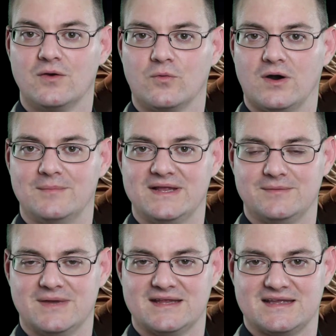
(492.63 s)
While
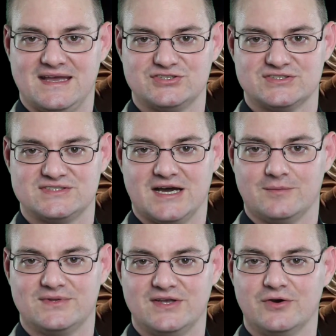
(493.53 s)
many medications
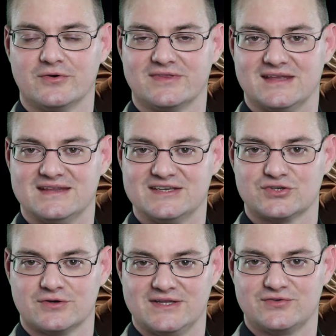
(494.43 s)
help deal with the
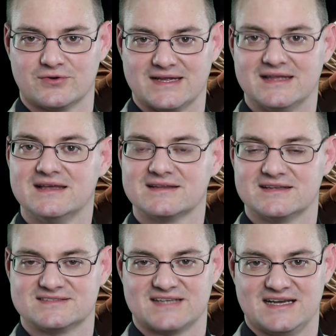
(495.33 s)
initial injury,
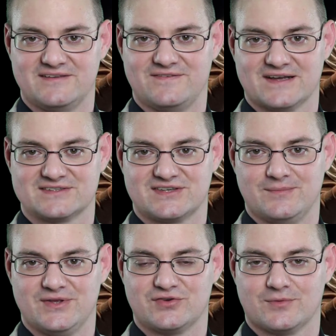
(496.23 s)
the side effects
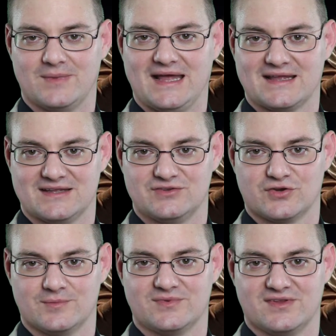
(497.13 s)
can be traumatic in
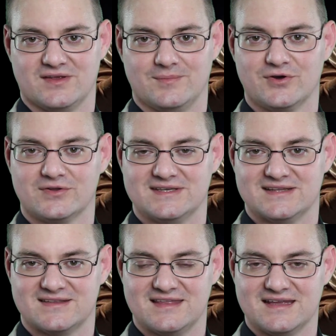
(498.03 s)
terms of the ability
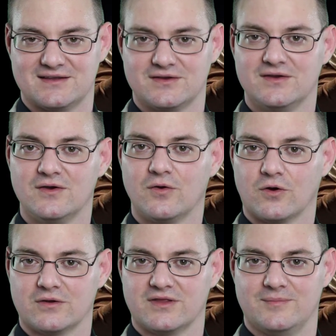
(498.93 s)
to think
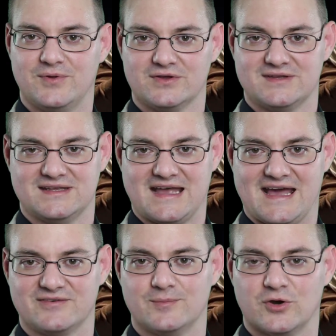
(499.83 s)
or the ability to
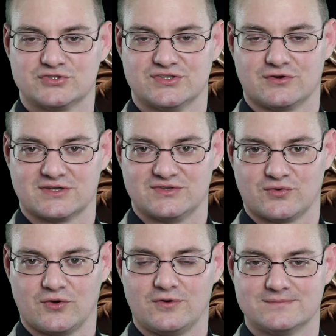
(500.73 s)
have emotional
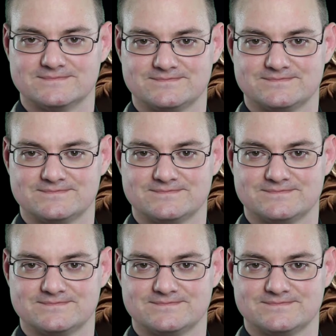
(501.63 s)
control.